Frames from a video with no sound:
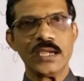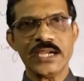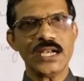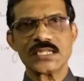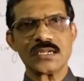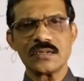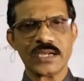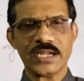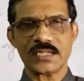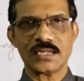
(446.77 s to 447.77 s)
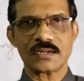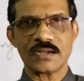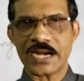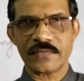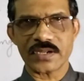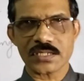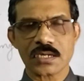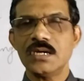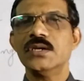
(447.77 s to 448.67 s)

He doesn't know any other language.